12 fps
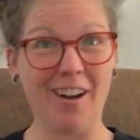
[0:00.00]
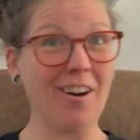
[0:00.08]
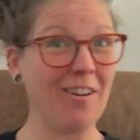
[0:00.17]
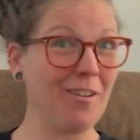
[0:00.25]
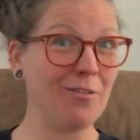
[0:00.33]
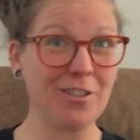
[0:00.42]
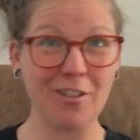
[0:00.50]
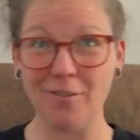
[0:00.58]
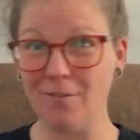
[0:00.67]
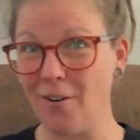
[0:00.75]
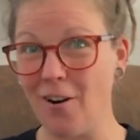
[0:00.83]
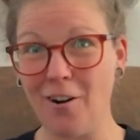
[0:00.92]
Oh, that was a good
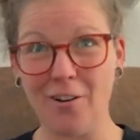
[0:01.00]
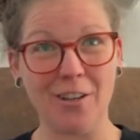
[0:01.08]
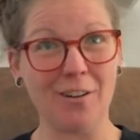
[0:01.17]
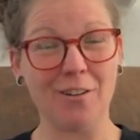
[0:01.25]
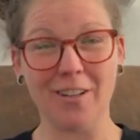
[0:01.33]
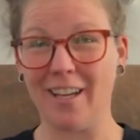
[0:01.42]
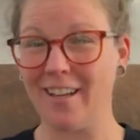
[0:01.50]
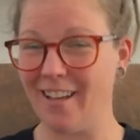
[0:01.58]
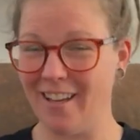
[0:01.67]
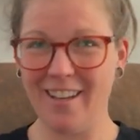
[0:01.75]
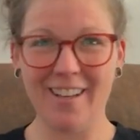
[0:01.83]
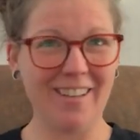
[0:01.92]
fall. Like
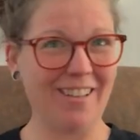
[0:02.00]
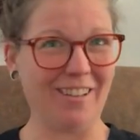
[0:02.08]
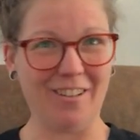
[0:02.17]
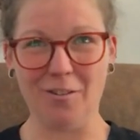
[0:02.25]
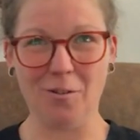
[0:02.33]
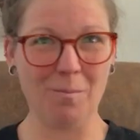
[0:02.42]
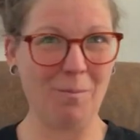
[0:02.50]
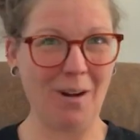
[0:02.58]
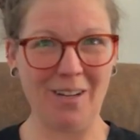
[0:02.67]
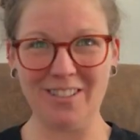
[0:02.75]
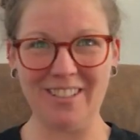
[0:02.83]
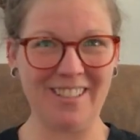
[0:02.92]
you're a
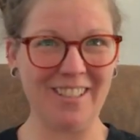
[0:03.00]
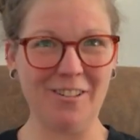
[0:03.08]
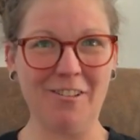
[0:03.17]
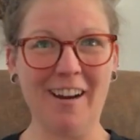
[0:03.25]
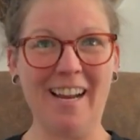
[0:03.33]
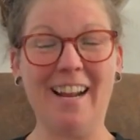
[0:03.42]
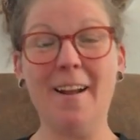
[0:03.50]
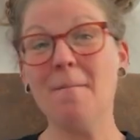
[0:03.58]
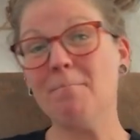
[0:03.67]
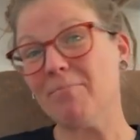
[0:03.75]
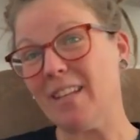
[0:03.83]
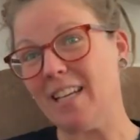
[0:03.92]
boss, you did great.
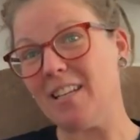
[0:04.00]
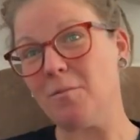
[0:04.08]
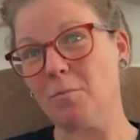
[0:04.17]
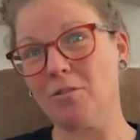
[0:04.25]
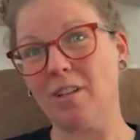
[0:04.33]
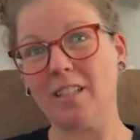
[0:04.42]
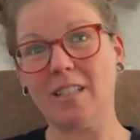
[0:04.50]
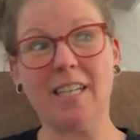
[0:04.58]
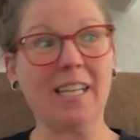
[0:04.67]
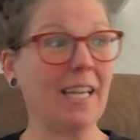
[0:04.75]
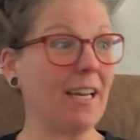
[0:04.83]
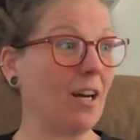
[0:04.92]
The kid's more likely to
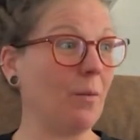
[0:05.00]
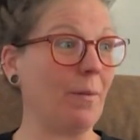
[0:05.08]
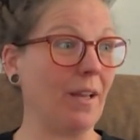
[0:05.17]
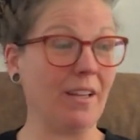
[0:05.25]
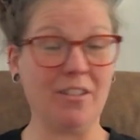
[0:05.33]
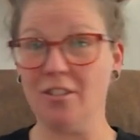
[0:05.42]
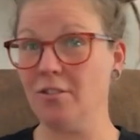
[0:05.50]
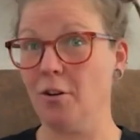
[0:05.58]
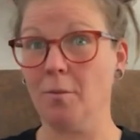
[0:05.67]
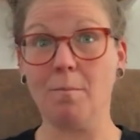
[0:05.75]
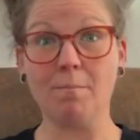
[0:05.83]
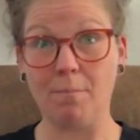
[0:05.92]
get up and just
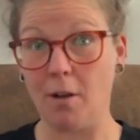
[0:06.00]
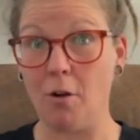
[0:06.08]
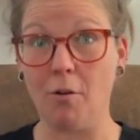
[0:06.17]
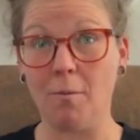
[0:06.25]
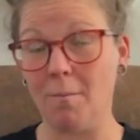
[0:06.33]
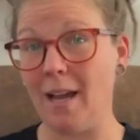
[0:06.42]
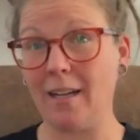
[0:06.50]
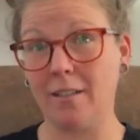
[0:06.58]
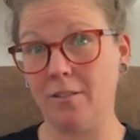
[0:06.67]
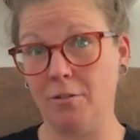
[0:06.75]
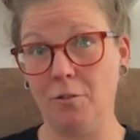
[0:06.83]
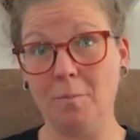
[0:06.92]
start going back
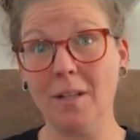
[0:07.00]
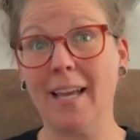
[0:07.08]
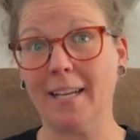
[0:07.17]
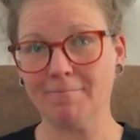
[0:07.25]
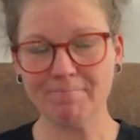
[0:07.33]
to playing.